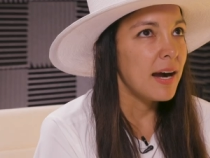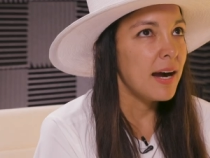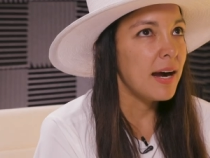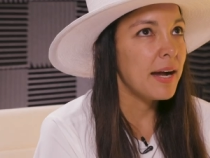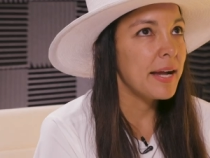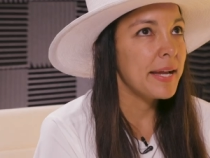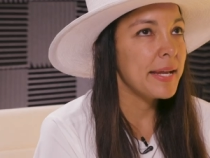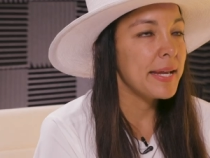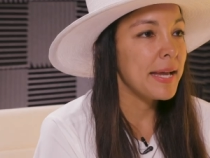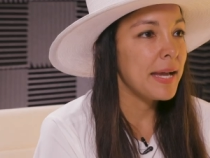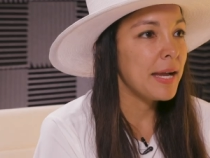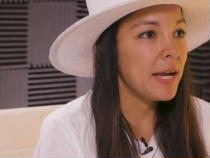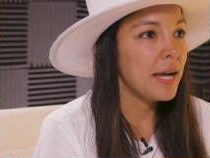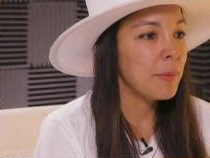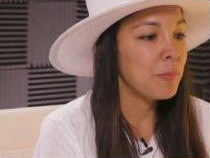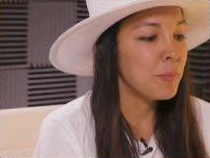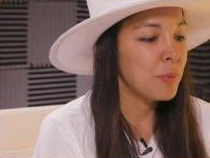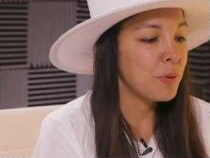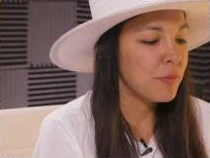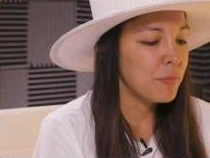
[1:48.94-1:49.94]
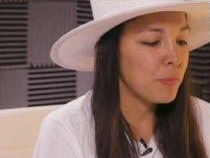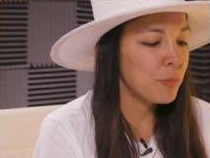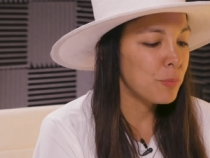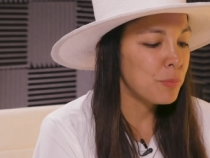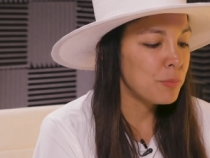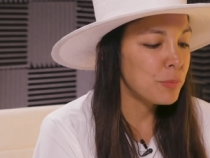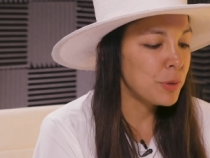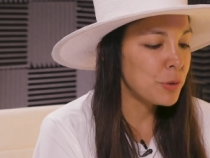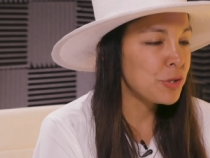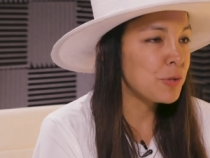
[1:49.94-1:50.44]
I am
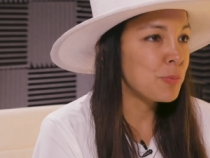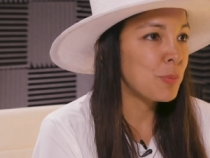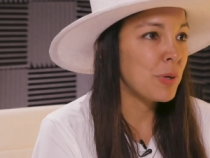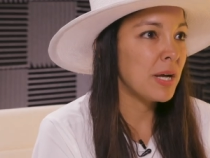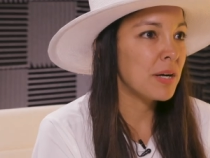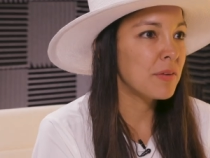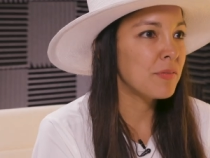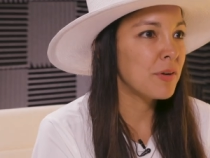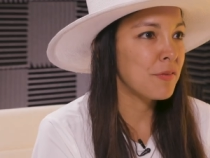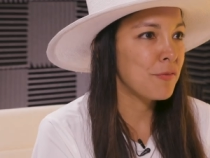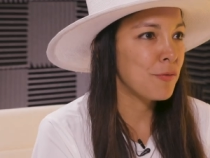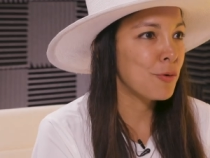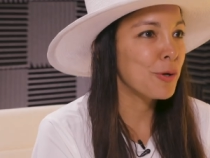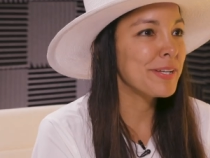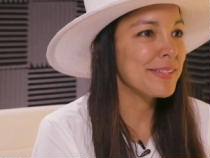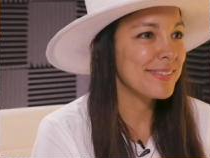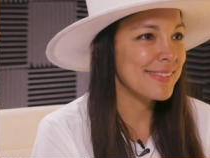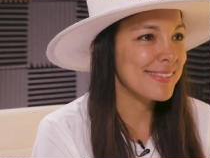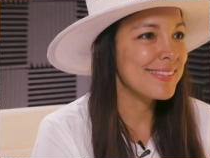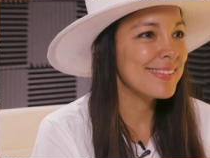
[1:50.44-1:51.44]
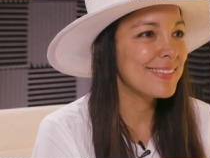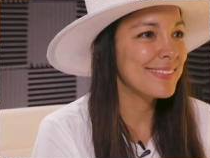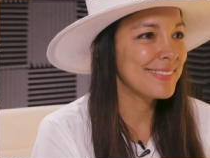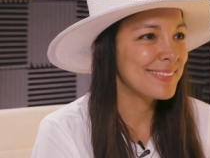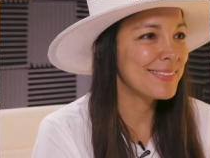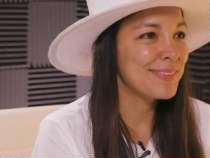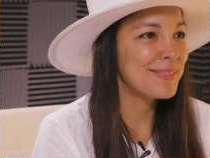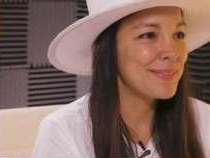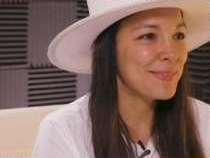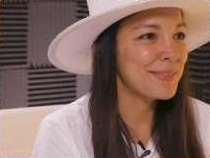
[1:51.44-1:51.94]
most proud of our voice,
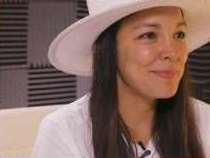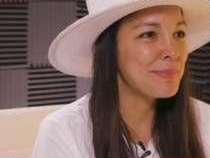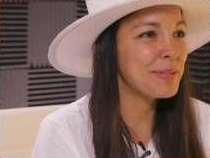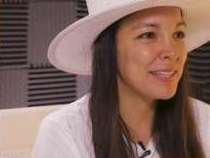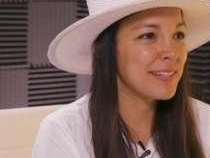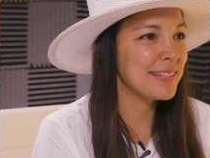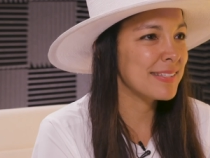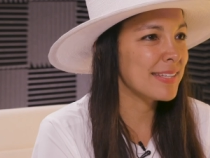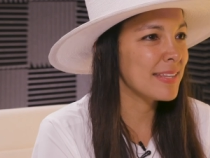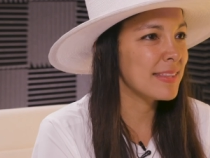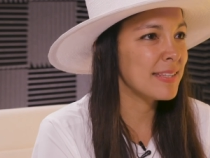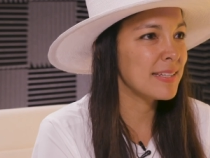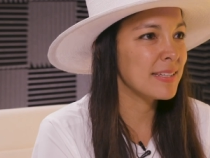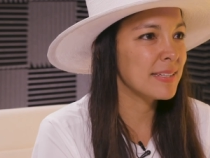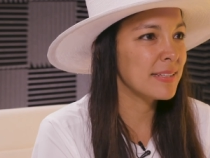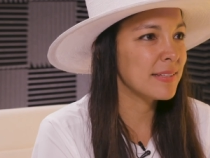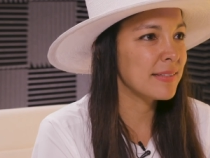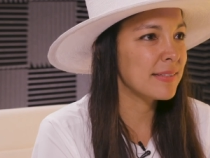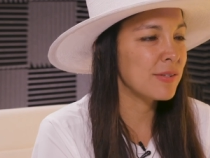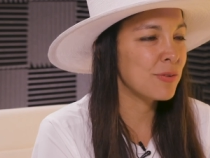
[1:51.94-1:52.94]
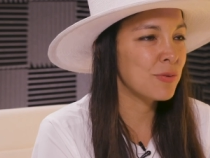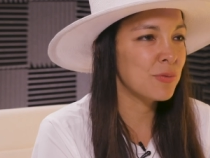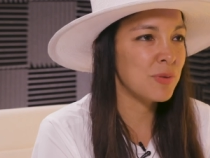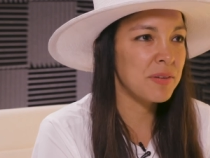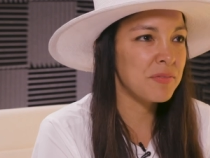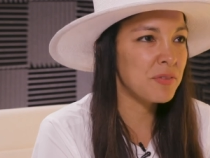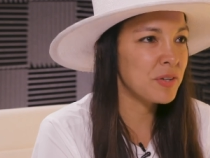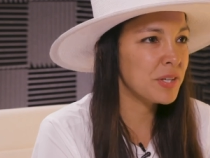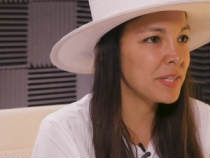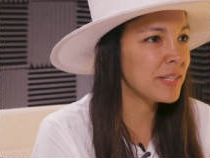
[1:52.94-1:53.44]
because I think it's
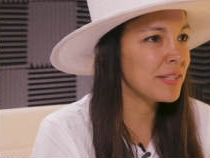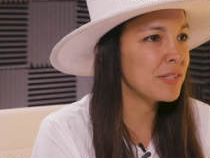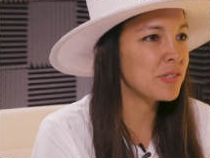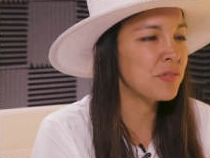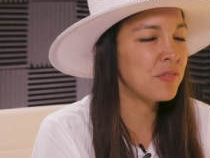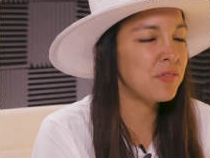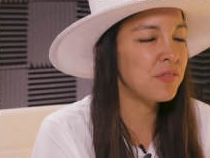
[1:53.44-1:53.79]
irreverent, it's